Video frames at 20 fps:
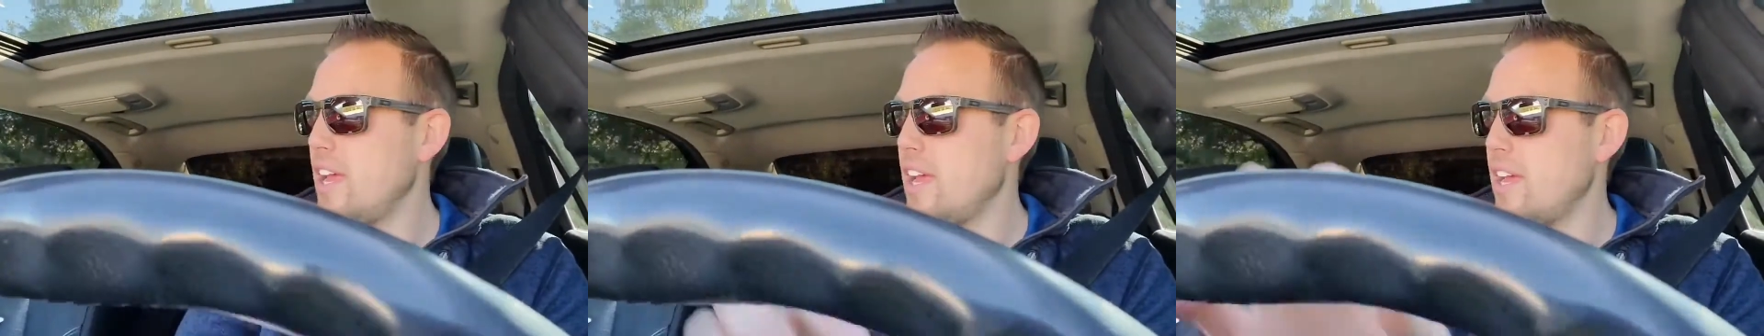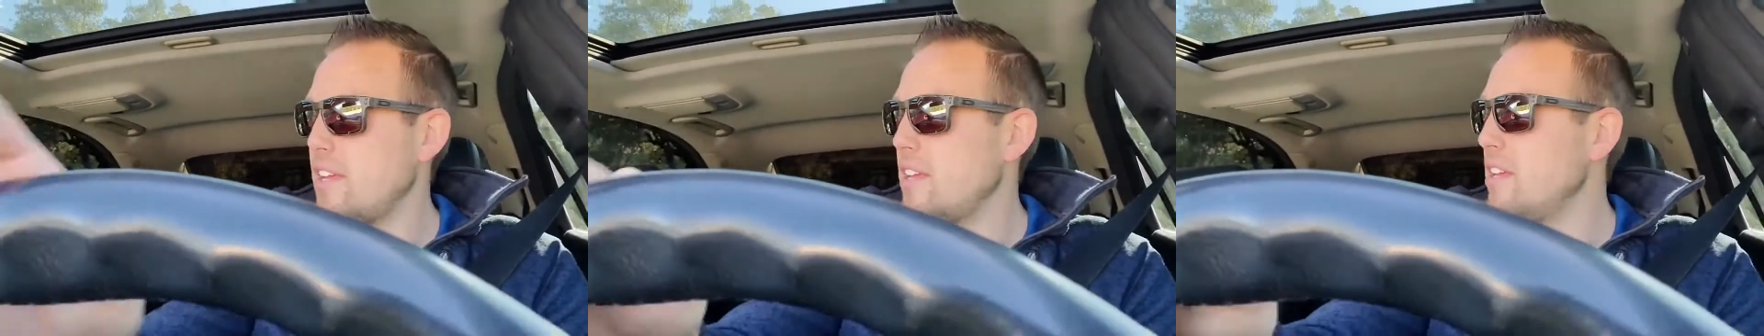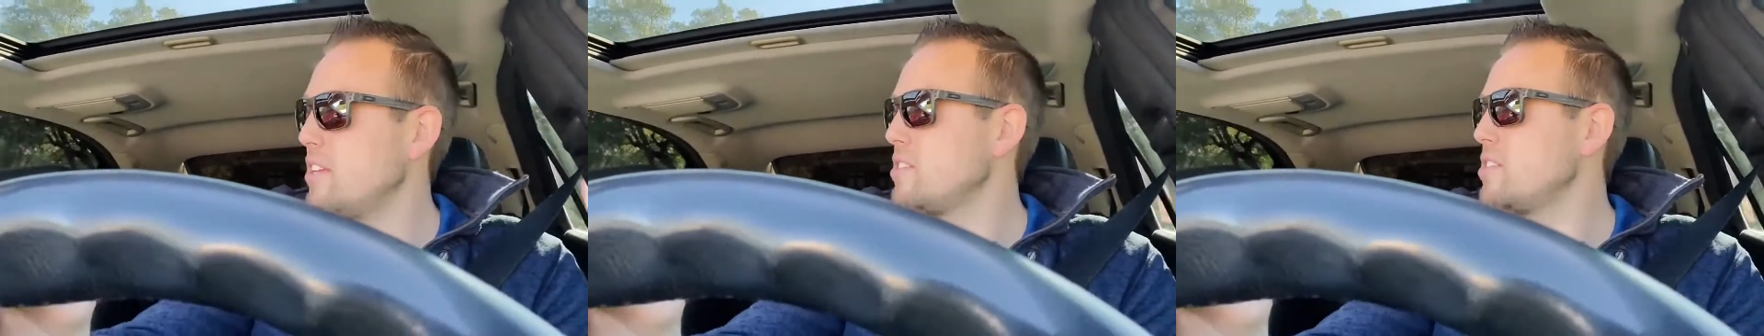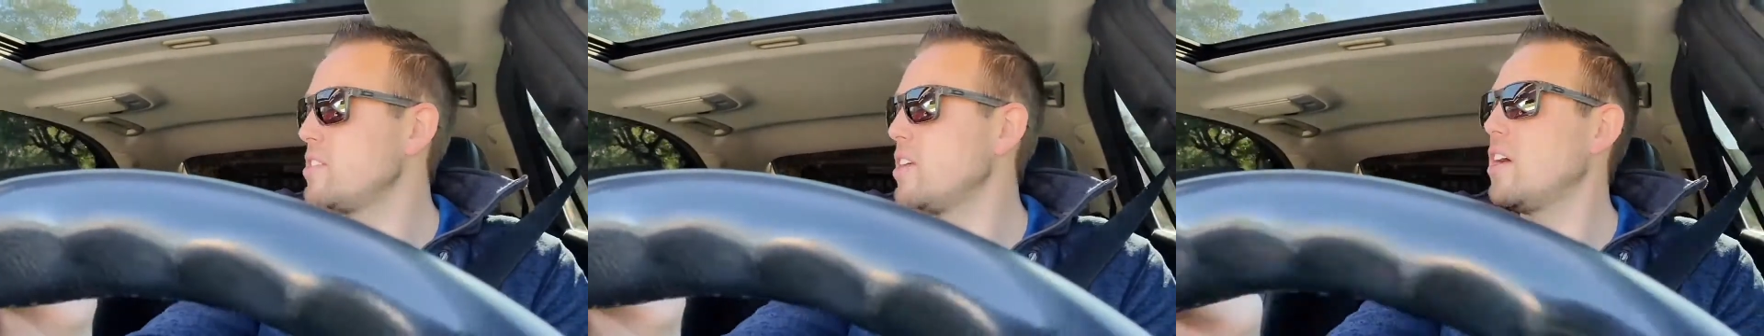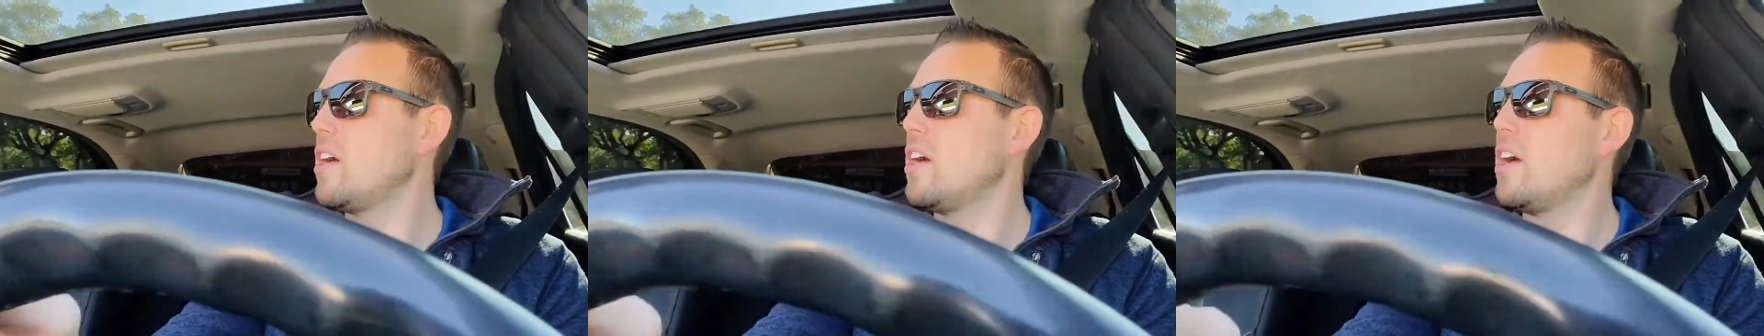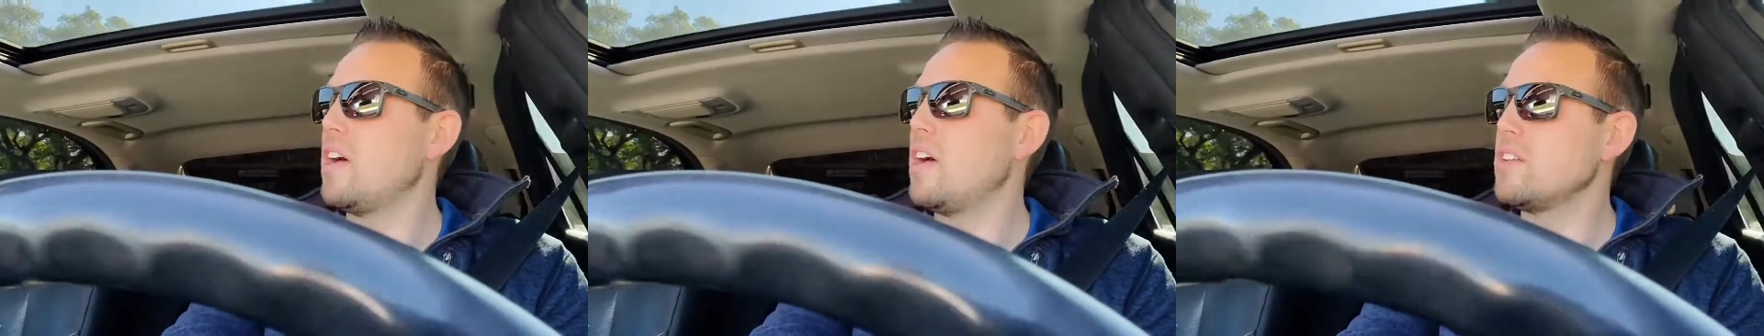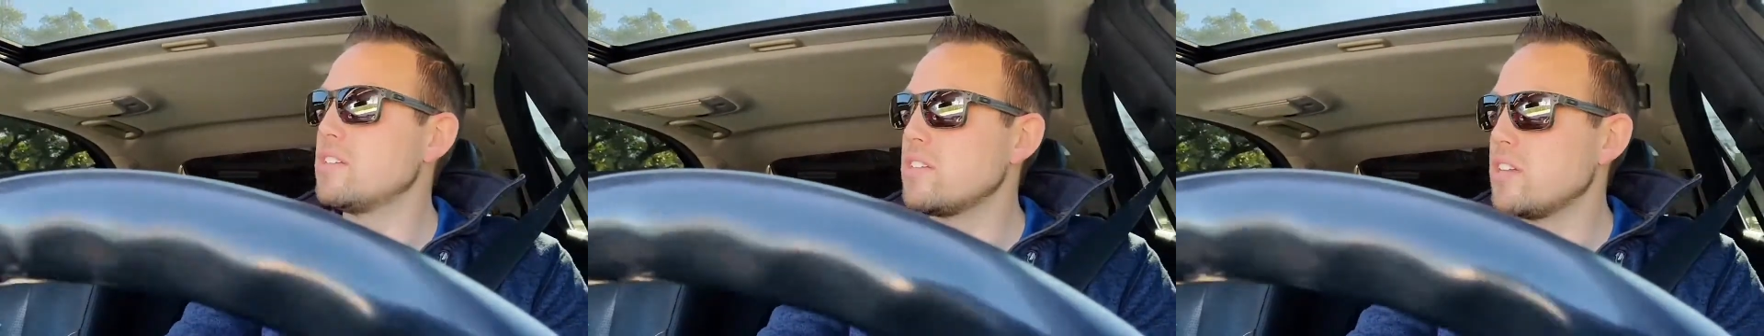and it is
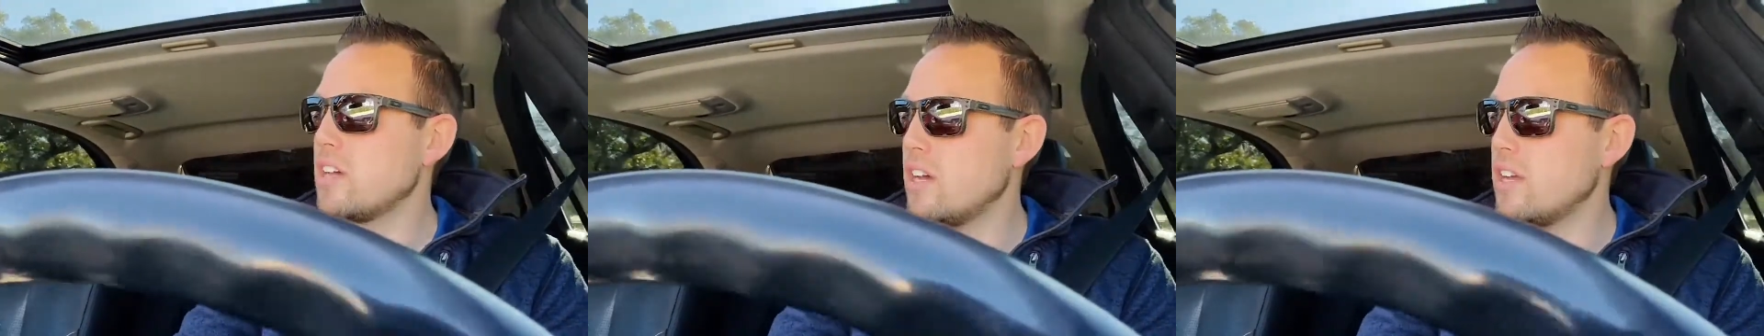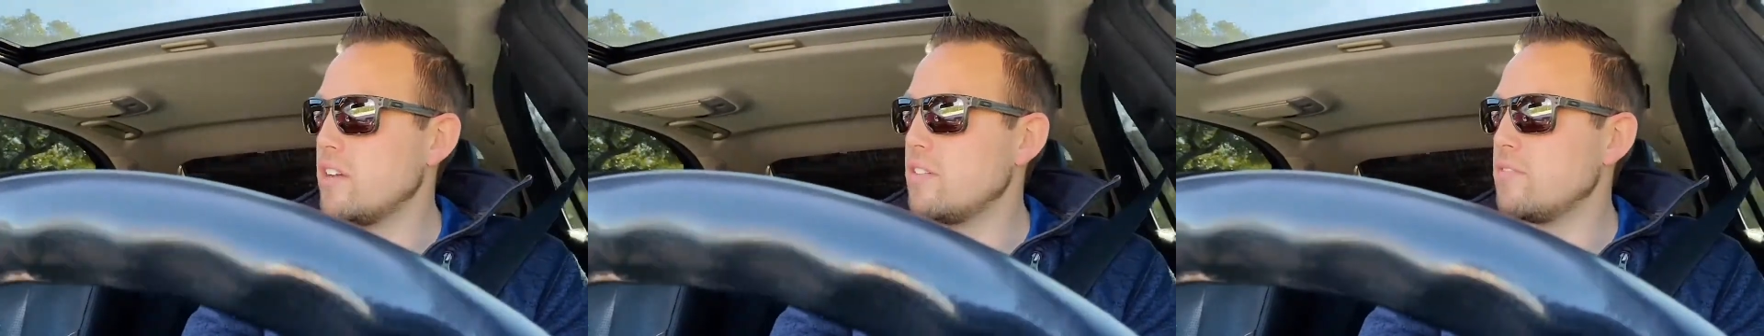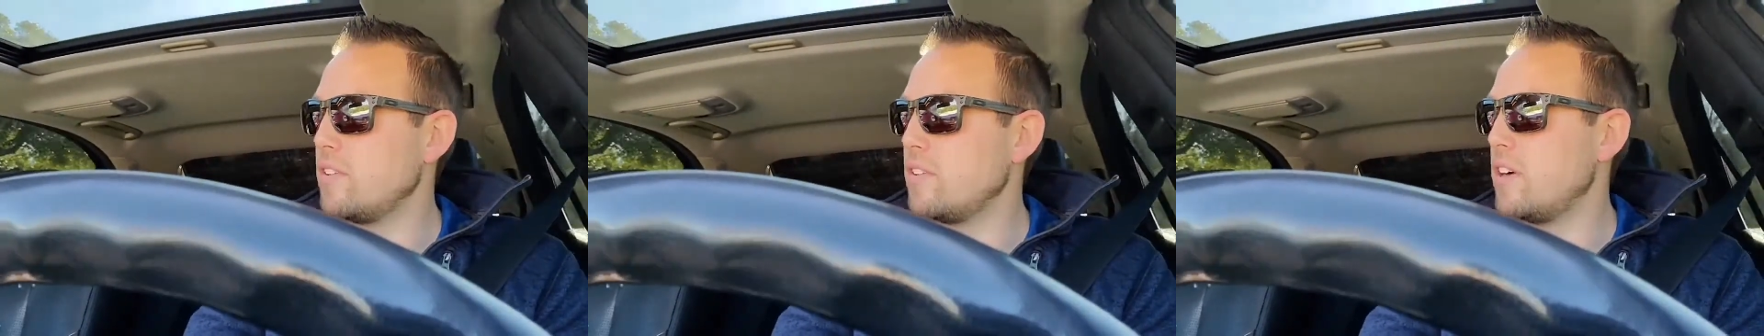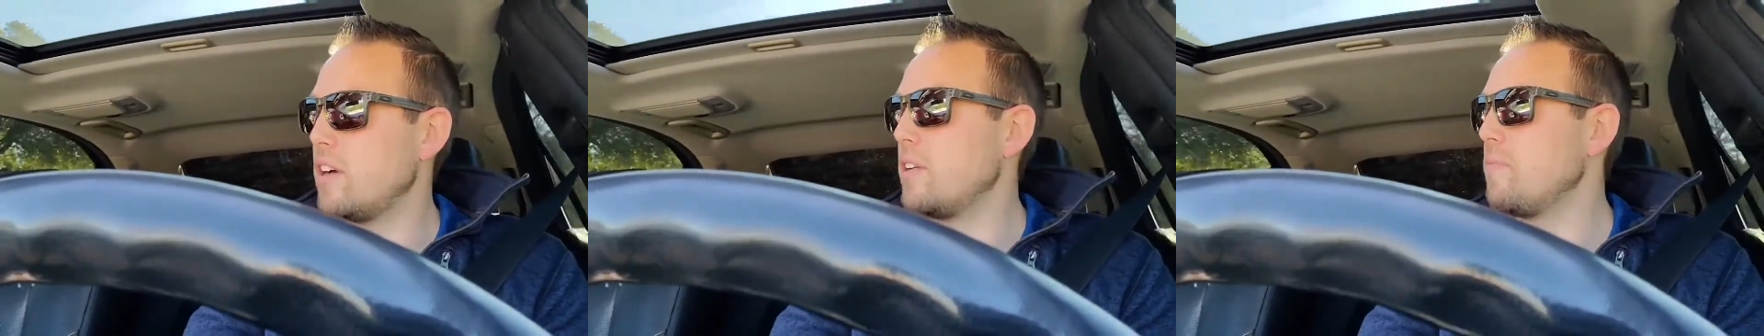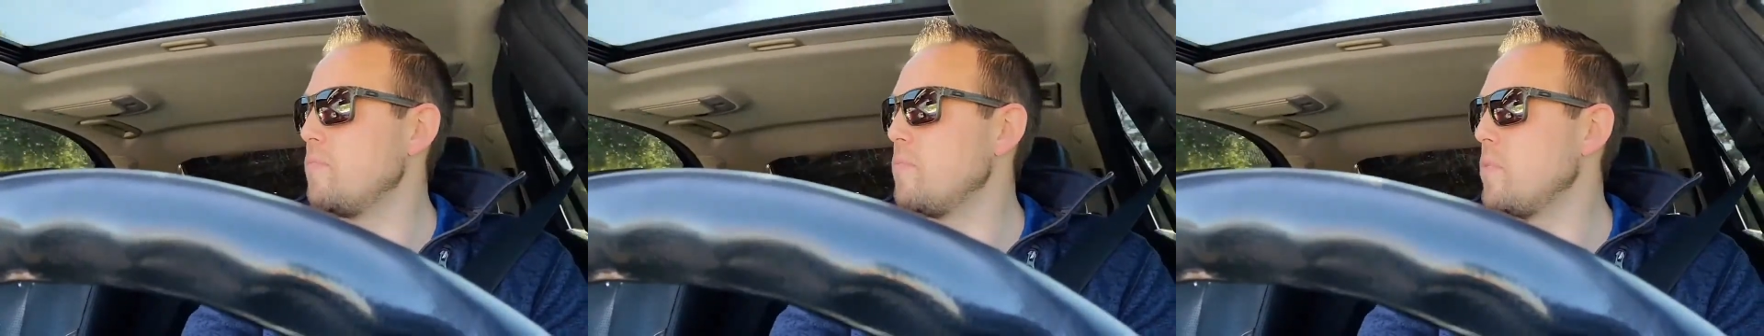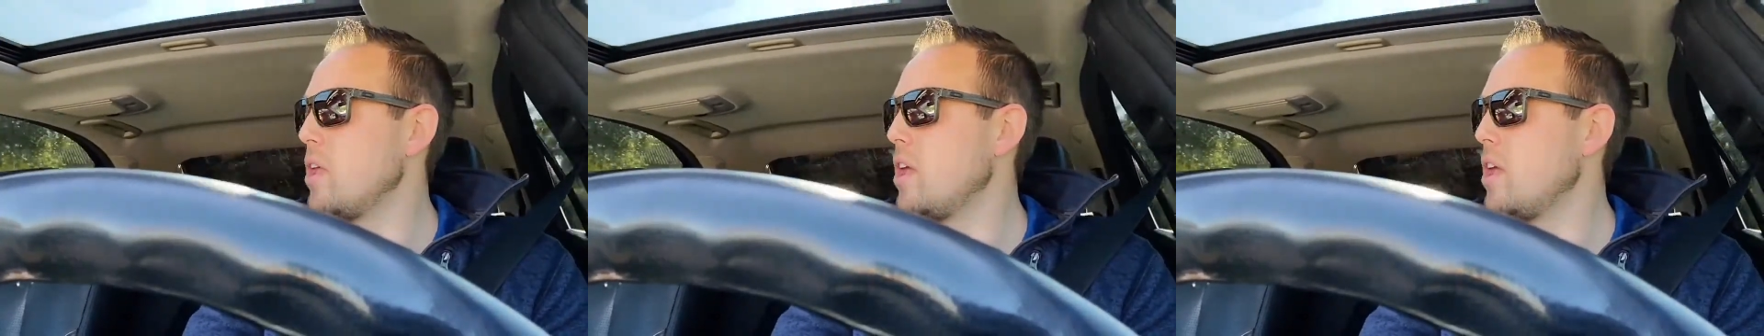a ton of fun.